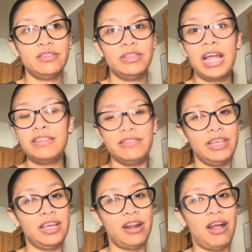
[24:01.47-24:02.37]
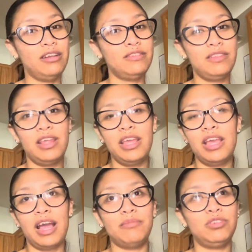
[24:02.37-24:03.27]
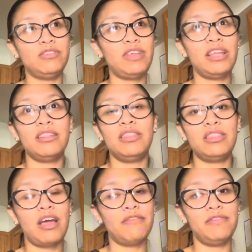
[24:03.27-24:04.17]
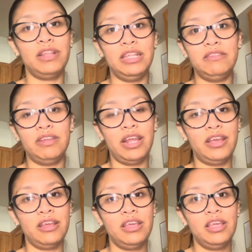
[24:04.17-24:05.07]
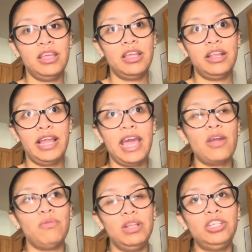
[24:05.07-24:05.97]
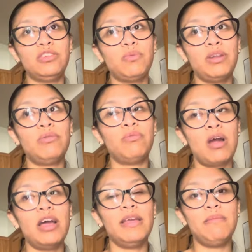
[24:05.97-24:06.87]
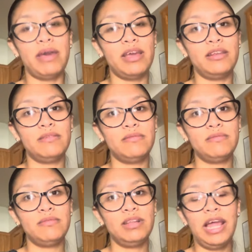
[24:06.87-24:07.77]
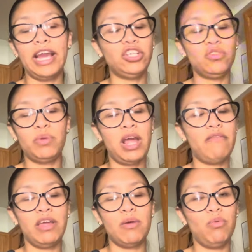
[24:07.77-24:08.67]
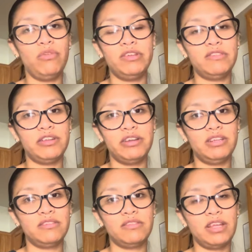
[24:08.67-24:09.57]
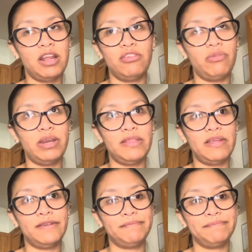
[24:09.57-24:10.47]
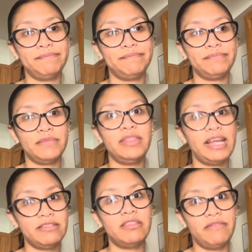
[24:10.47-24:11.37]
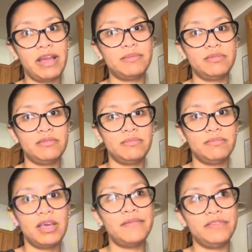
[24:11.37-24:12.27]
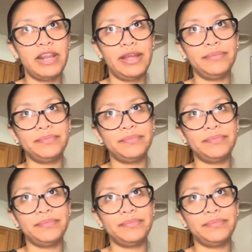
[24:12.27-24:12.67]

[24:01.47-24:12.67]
That's it. Honestly, I'm just like not feeling today. Like I really just want to rot in bed. Like I just want to have like a movie series and not do anything. That's the vibes of today.